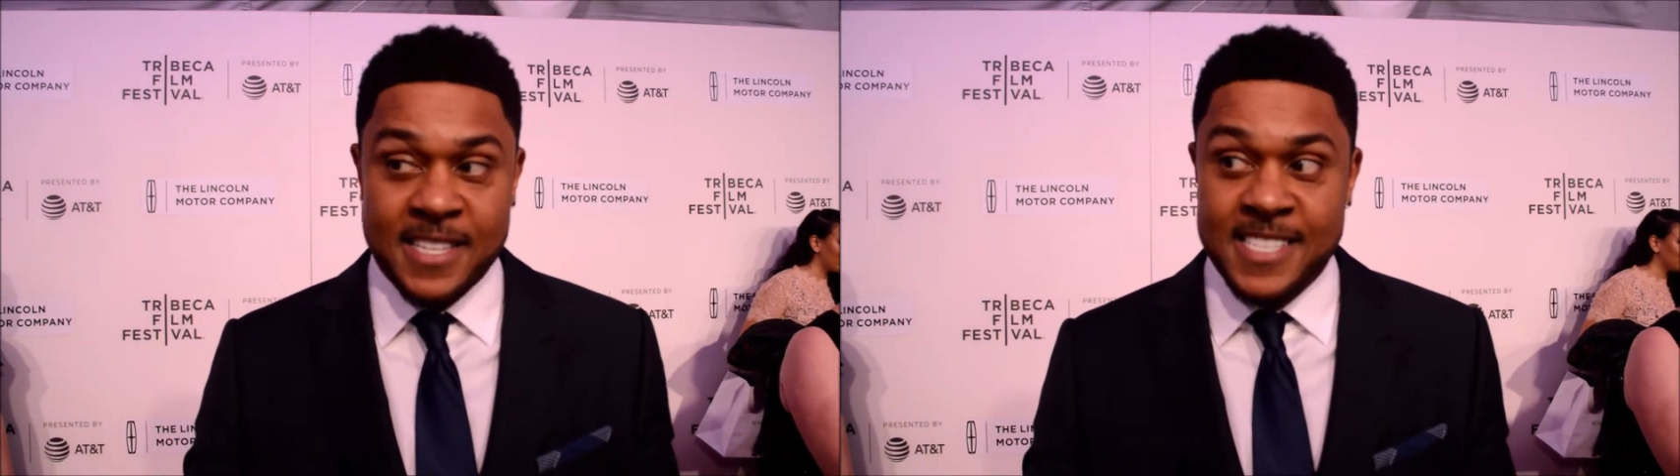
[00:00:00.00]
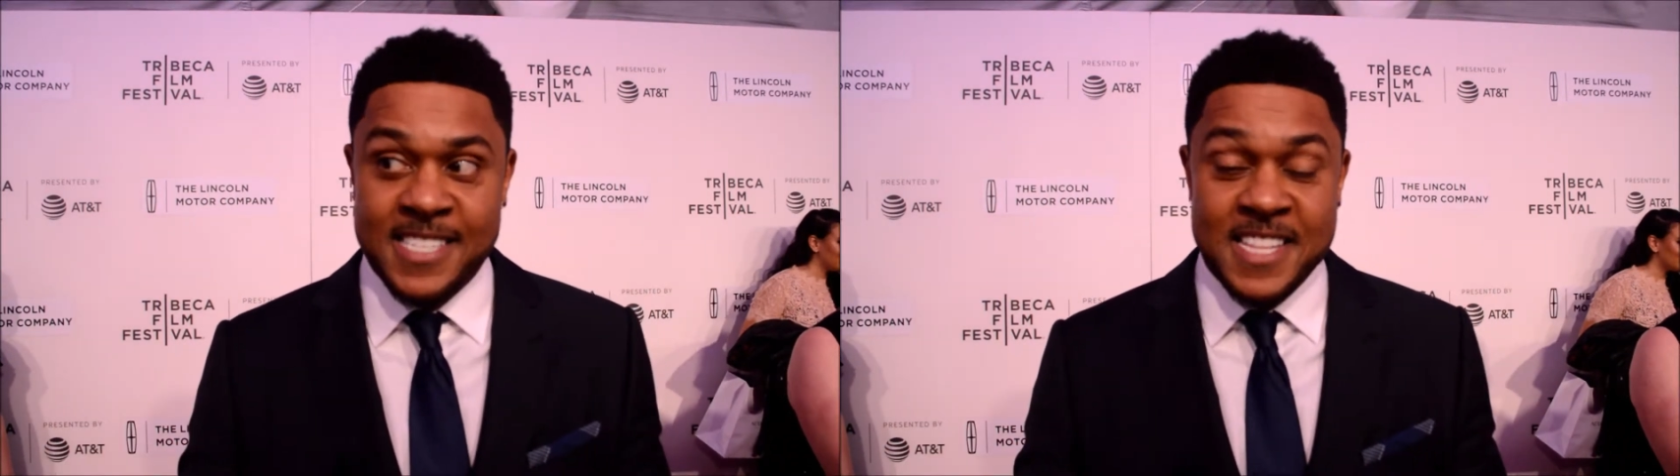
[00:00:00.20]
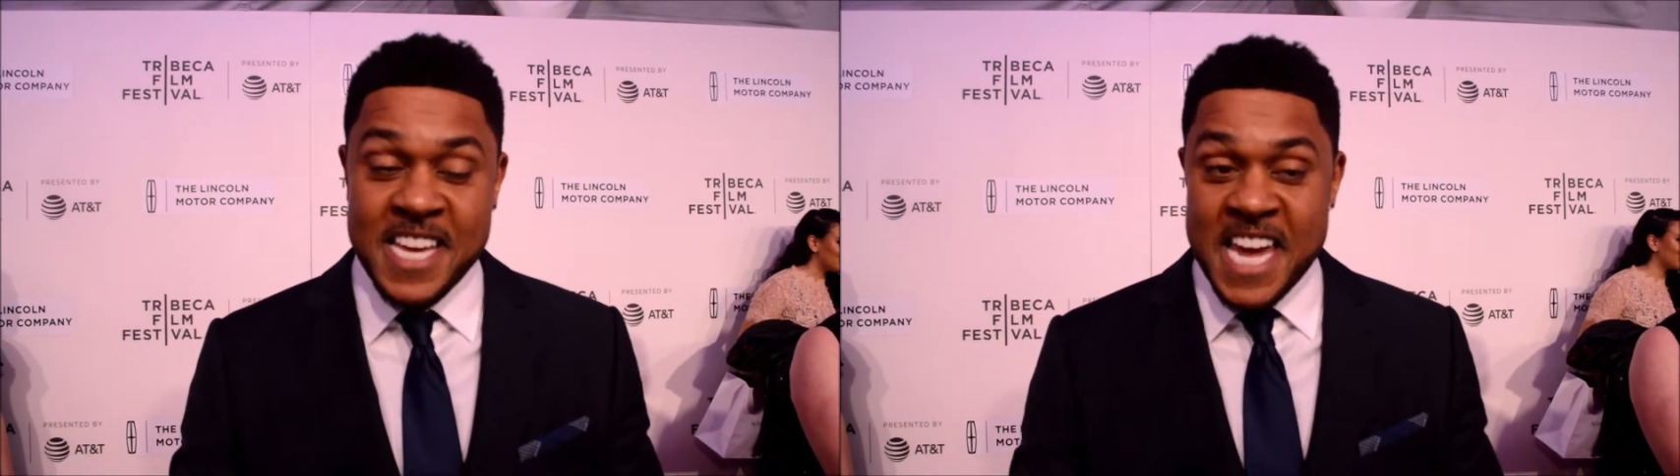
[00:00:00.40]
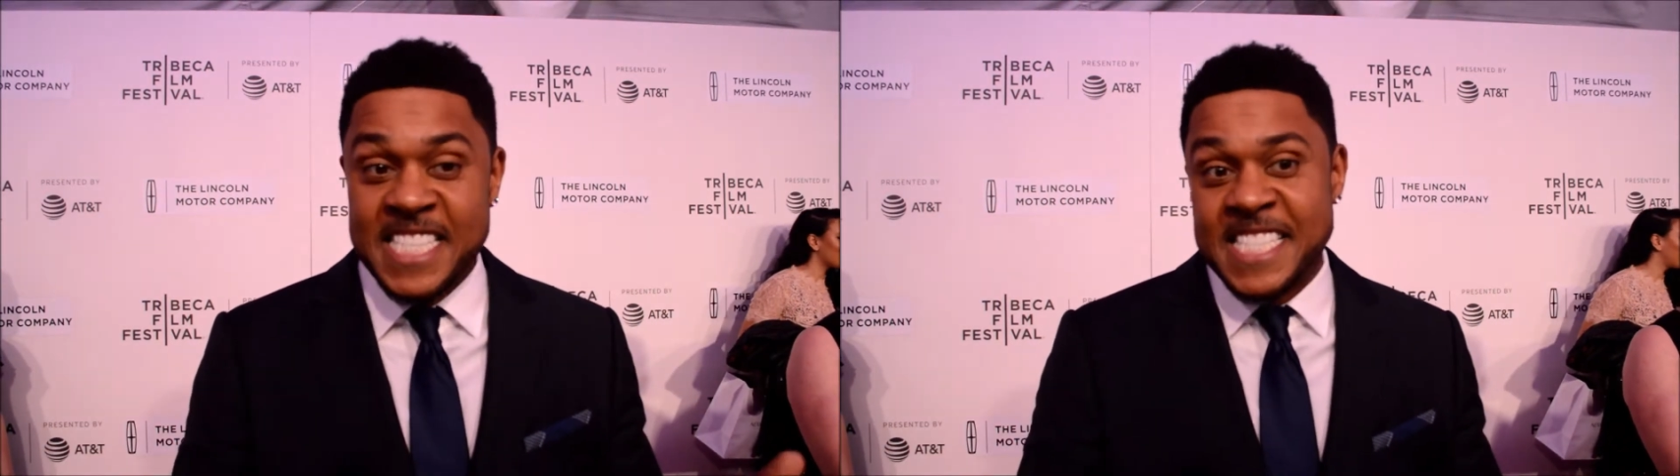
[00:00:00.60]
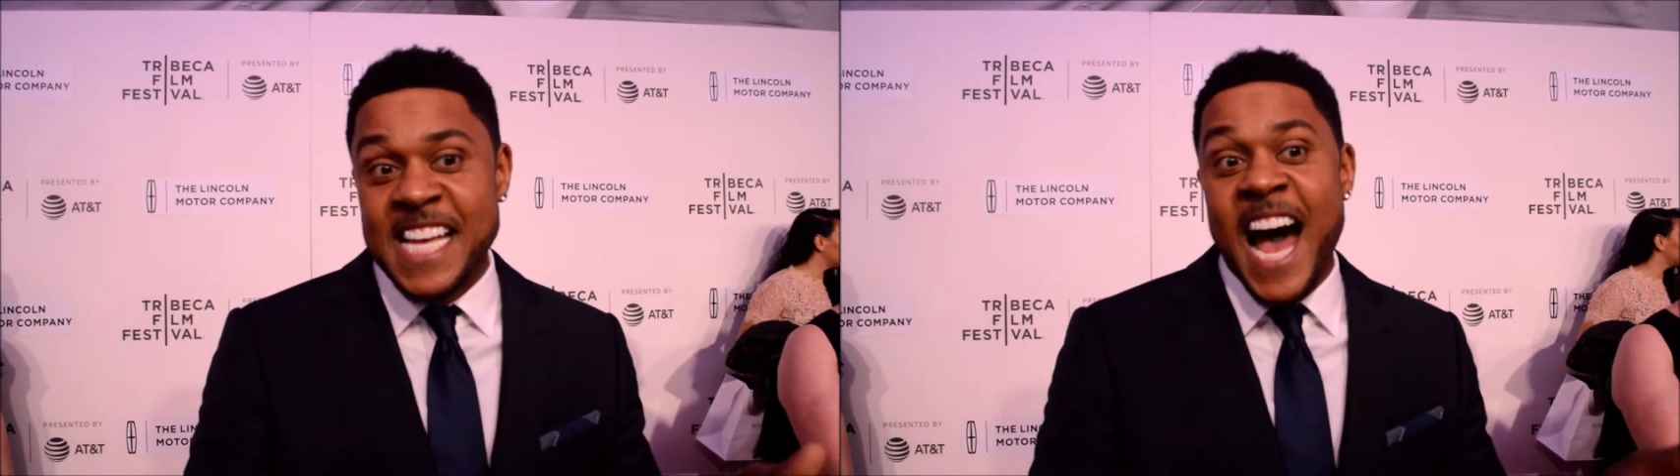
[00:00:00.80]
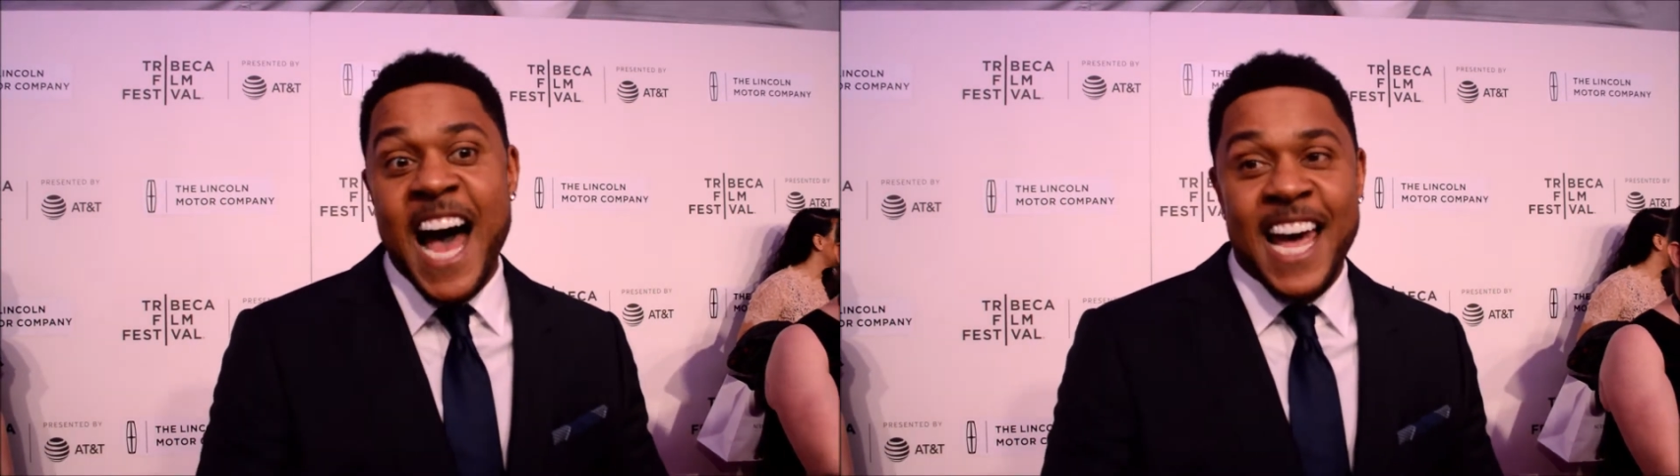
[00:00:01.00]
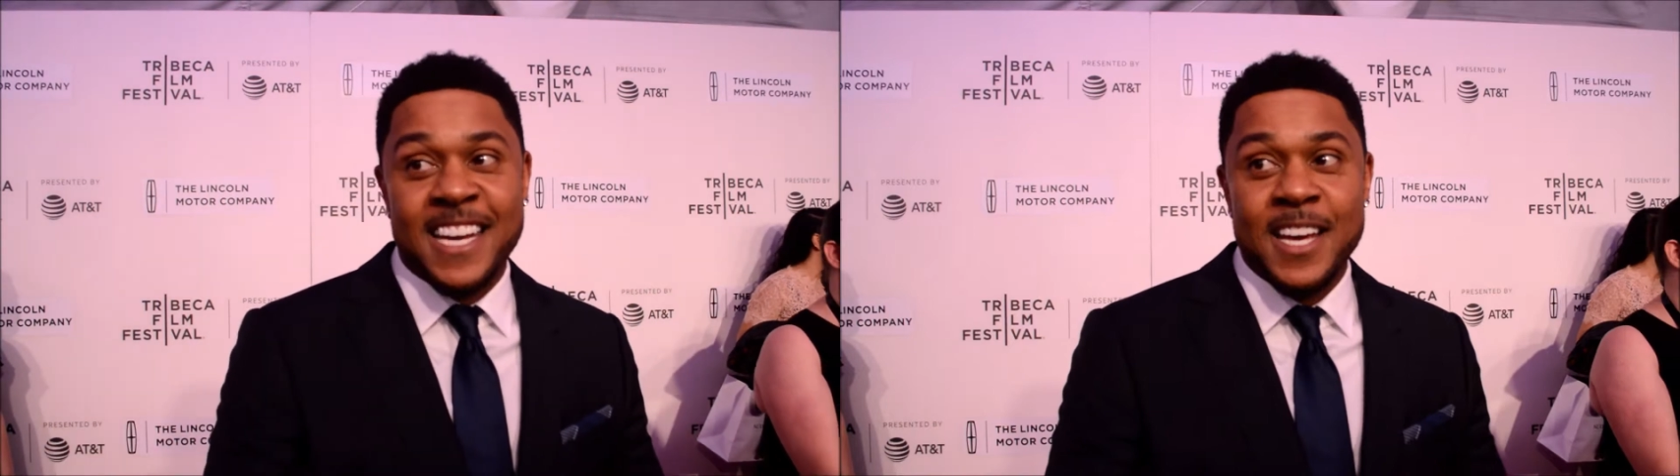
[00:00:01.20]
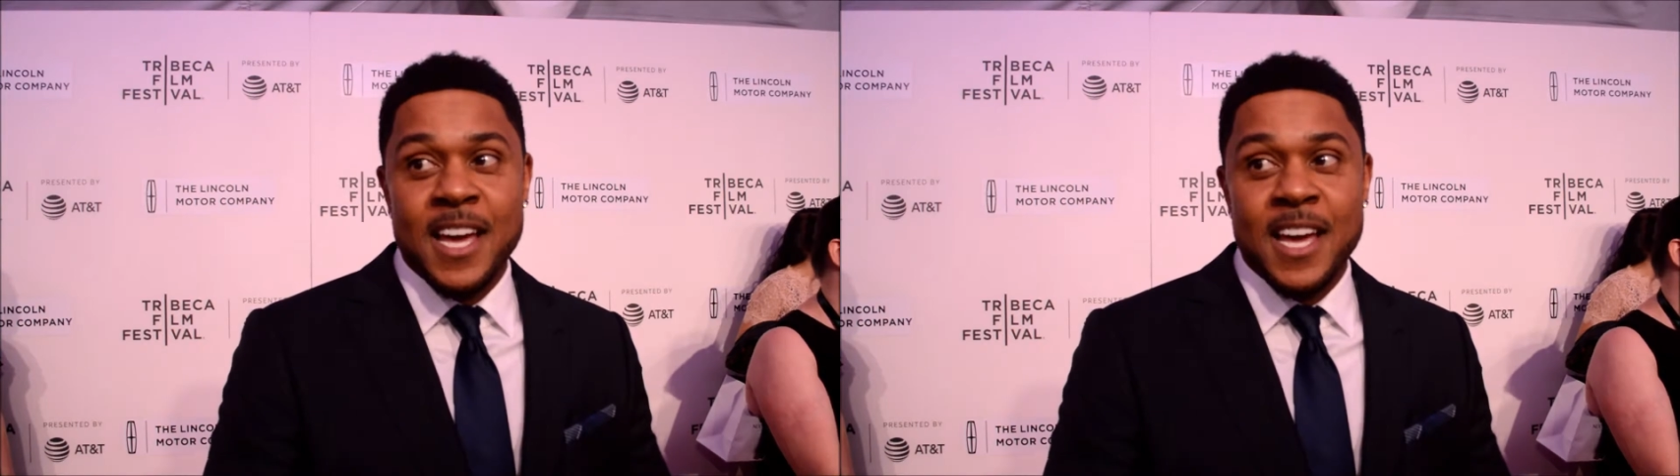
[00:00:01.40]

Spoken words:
to see the inside